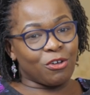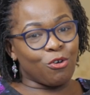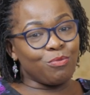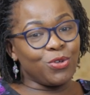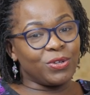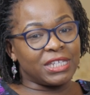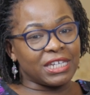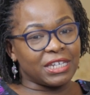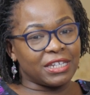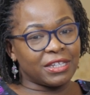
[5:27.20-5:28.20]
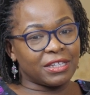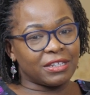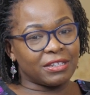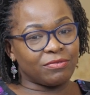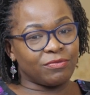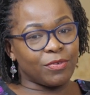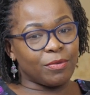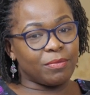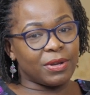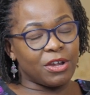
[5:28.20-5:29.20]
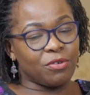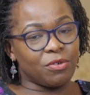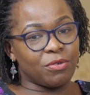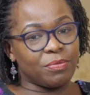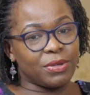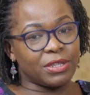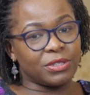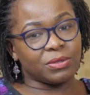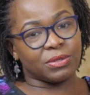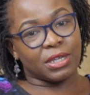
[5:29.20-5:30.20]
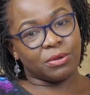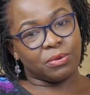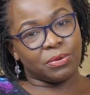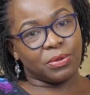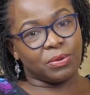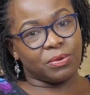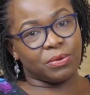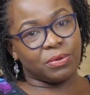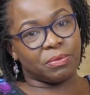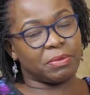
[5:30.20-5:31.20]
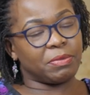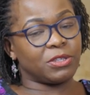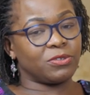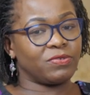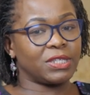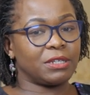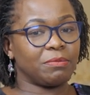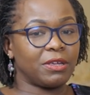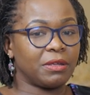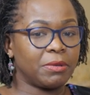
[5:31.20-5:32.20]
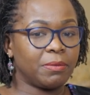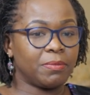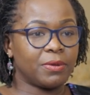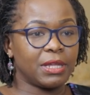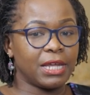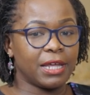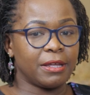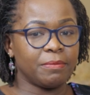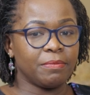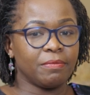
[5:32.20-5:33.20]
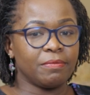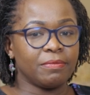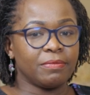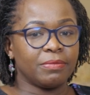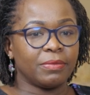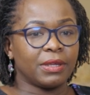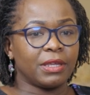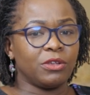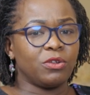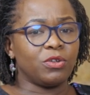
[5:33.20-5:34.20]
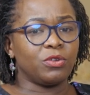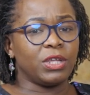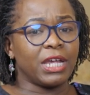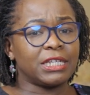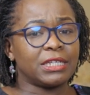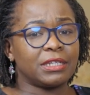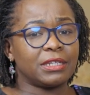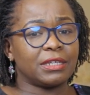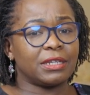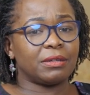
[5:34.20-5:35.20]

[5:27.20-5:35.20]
Commuting from Nairobi to Kikuyu, maybe to visit my people here, you know, you'd get,